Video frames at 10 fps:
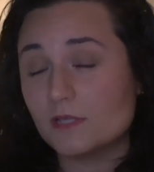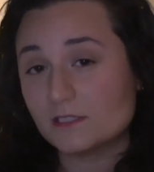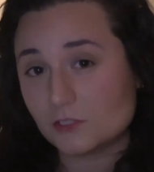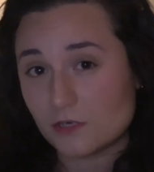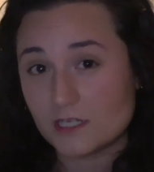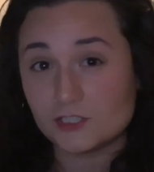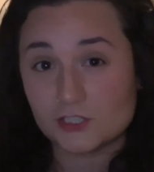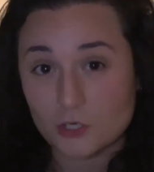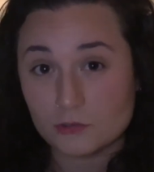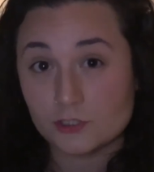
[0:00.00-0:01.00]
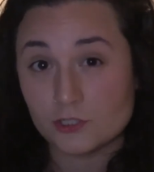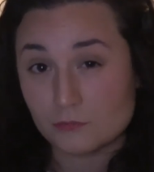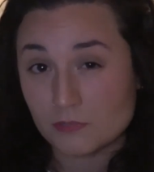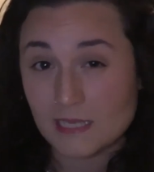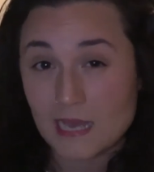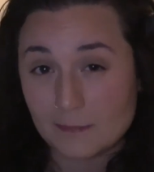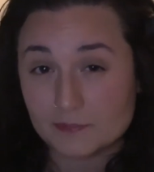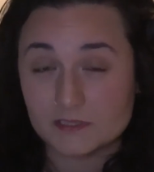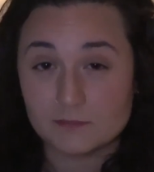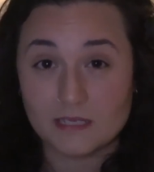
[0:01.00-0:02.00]
that story I just told you that really
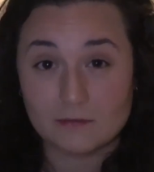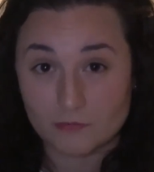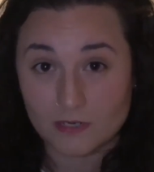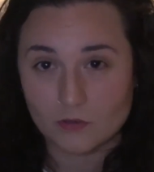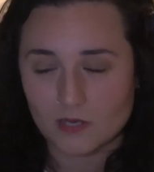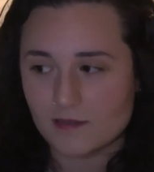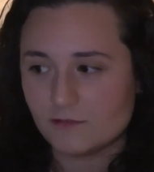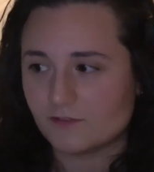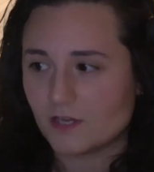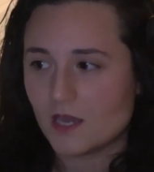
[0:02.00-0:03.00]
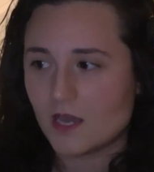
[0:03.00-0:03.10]
happened to me in real life.